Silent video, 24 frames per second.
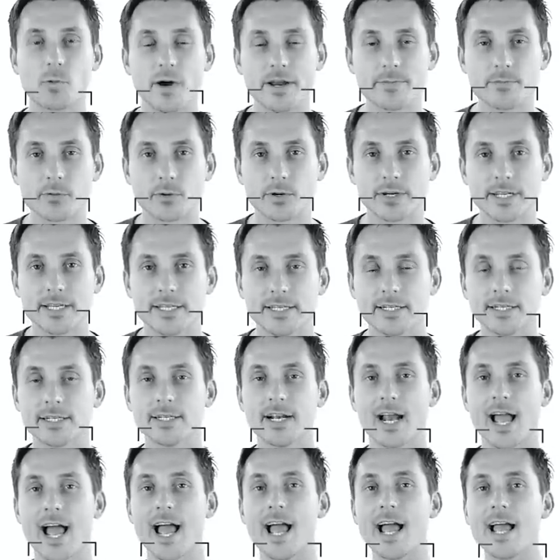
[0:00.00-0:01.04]
Wedmore
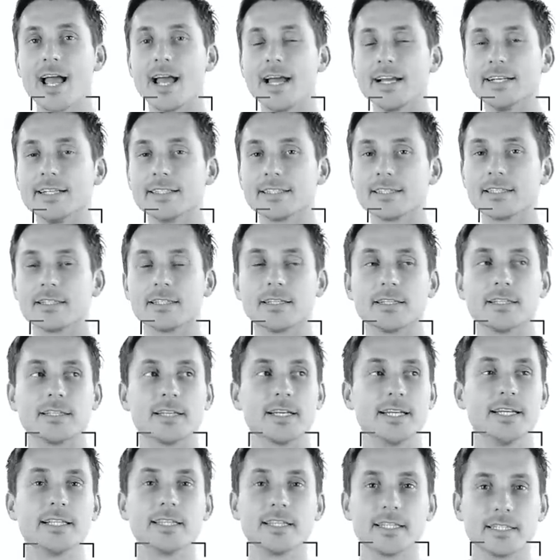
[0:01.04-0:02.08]
here, and
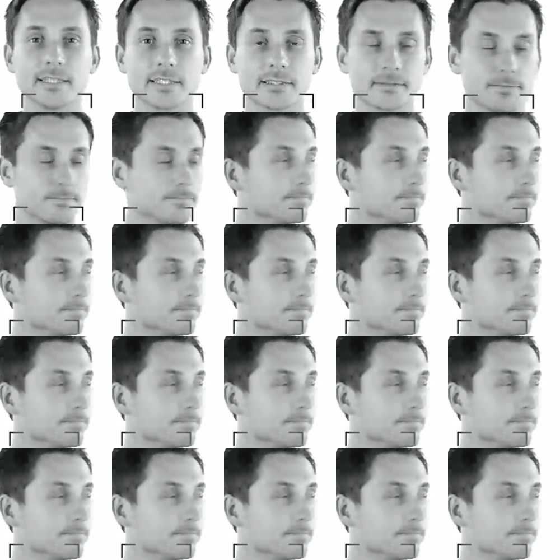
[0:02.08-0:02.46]
in this,